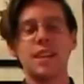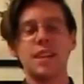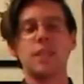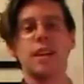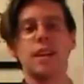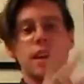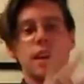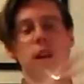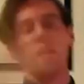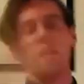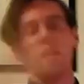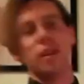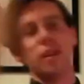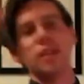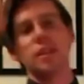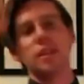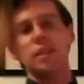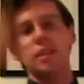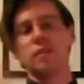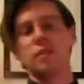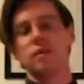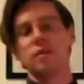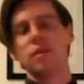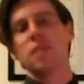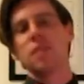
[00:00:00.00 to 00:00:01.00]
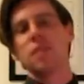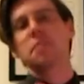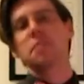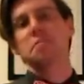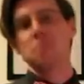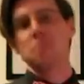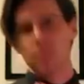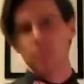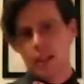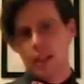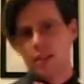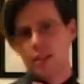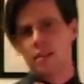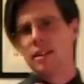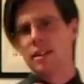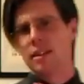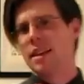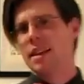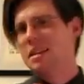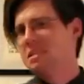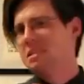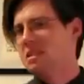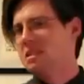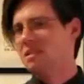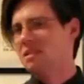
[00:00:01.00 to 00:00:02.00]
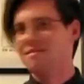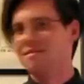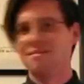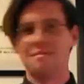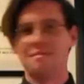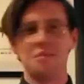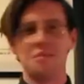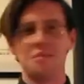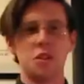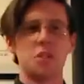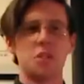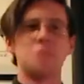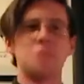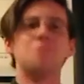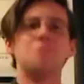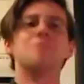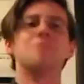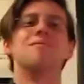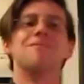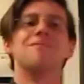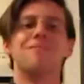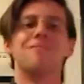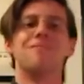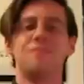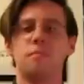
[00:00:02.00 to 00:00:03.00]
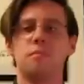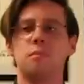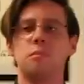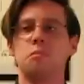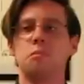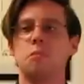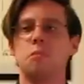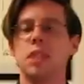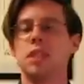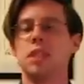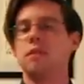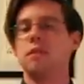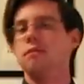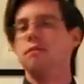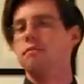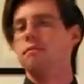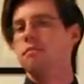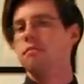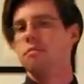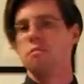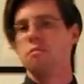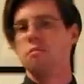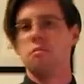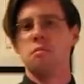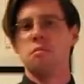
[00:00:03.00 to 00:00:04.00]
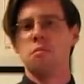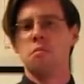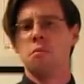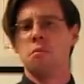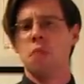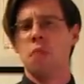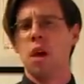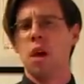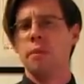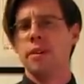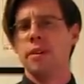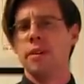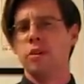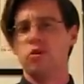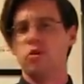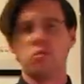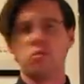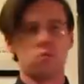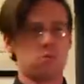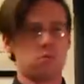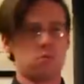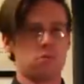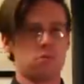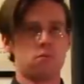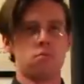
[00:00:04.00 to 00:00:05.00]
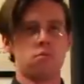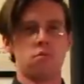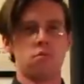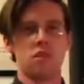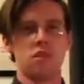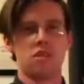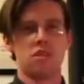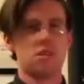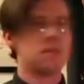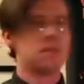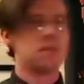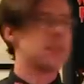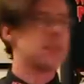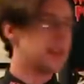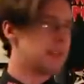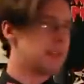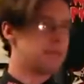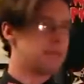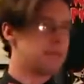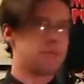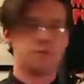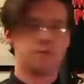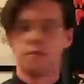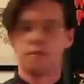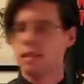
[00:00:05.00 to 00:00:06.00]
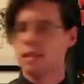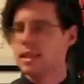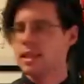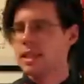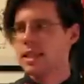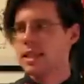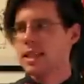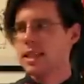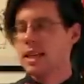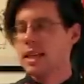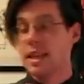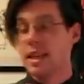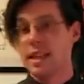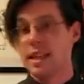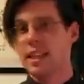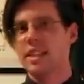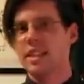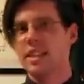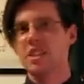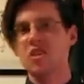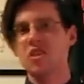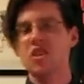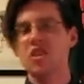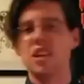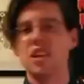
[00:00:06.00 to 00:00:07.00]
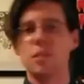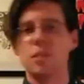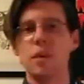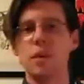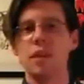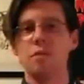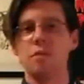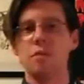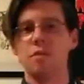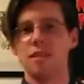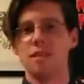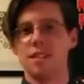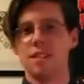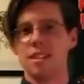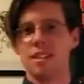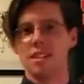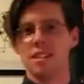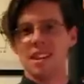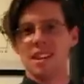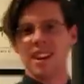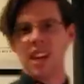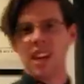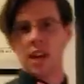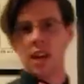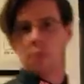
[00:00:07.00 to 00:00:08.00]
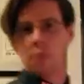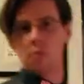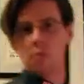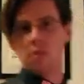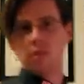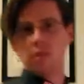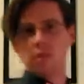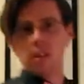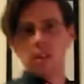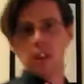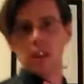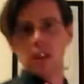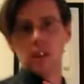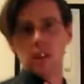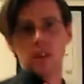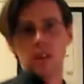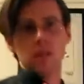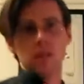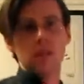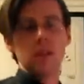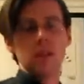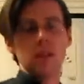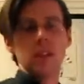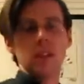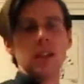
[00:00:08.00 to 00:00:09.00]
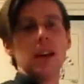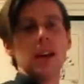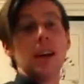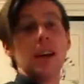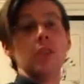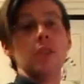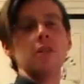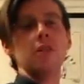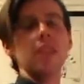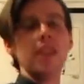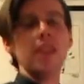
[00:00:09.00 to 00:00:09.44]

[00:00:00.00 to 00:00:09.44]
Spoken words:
Dark Knight and you're like, oh, he's an excellent actor. Look at him being mobbish stuff. And then he's in The Expendables and he's like, I'm the villain.